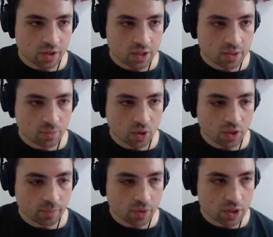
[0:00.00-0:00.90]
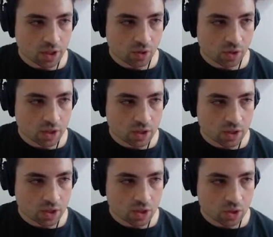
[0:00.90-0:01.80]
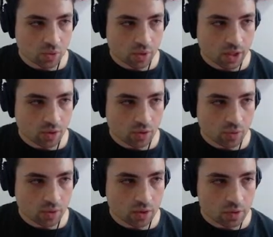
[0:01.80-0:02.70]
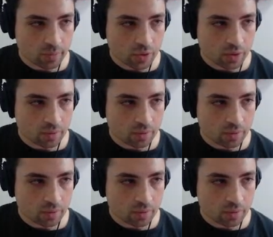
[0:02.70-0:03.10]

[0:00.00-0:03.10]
part in particular, because it does slow down during this part.